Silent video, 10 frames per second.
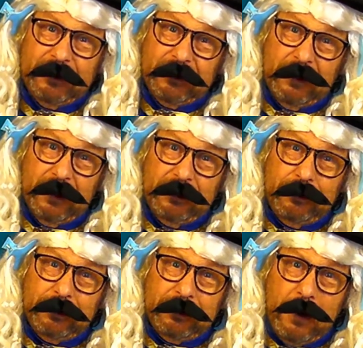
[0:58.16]
So
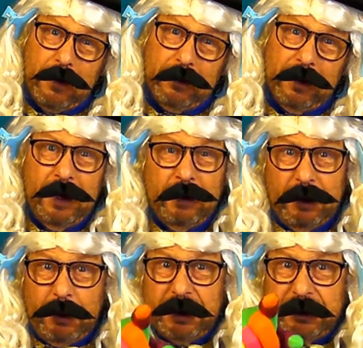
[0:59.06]
there's your song,
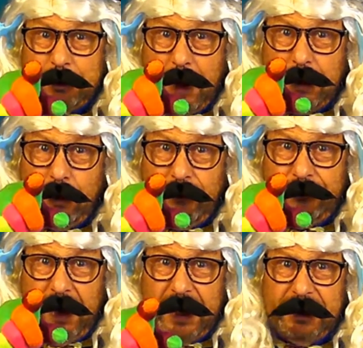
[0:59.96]
requested by your
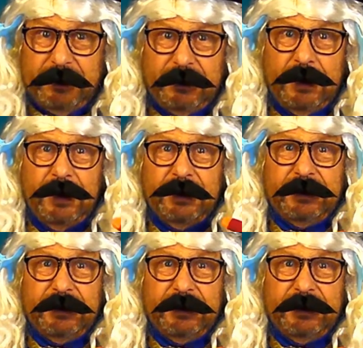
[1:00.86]
friends,